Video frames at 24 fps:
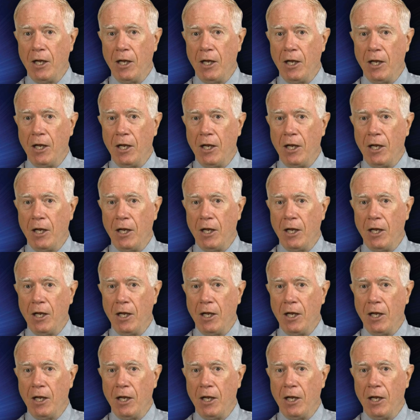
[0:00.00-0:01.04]

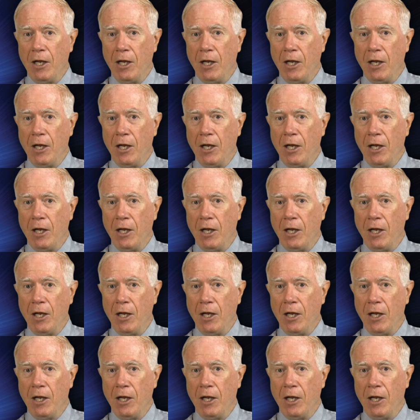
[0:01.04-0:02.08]

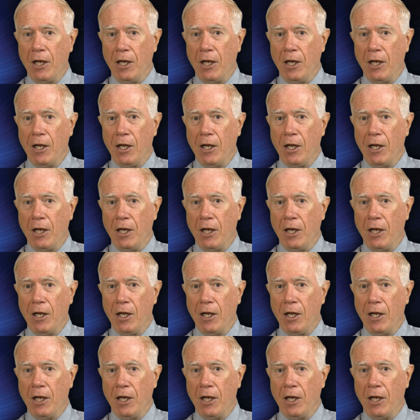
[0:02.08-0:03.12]

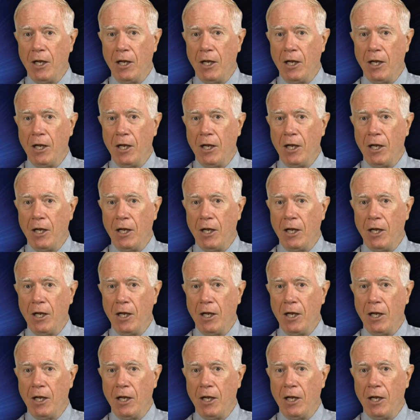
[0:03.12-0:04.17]

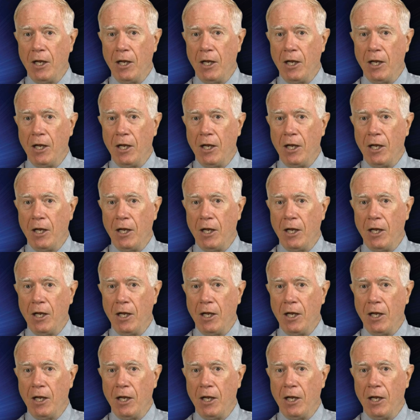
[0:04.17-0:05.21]

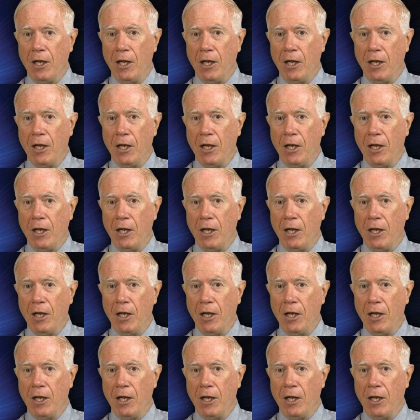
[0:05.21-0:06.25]

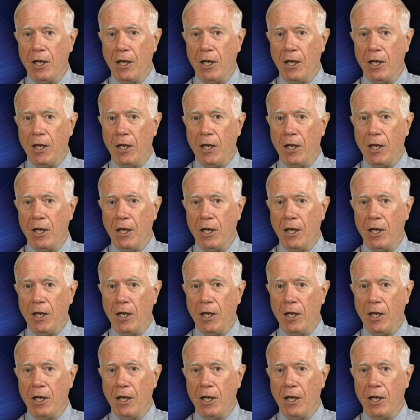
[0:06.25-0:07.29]

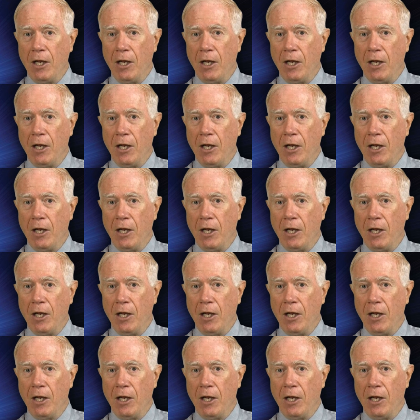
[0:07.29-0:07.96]
(no lip movement)